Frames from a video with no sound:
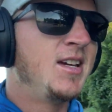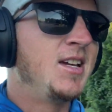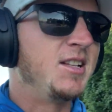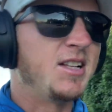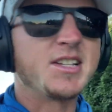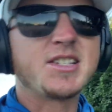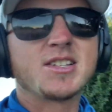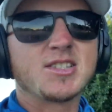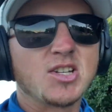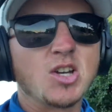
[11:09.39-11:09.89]

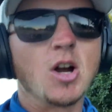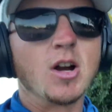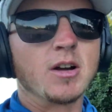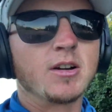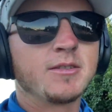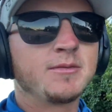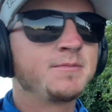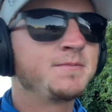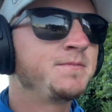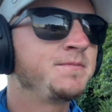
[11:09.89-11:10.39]
Unless it's dark,
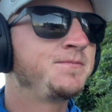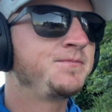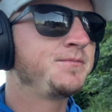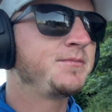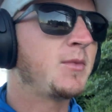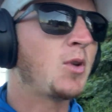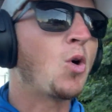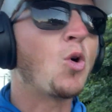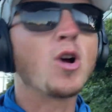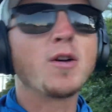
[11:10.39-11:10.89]

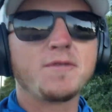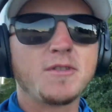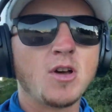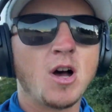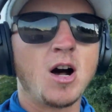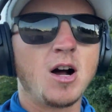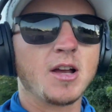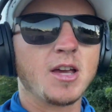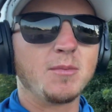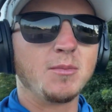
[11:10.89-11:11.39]
or if you
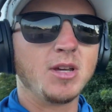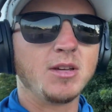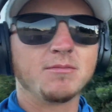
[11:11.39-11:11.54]
honk at me.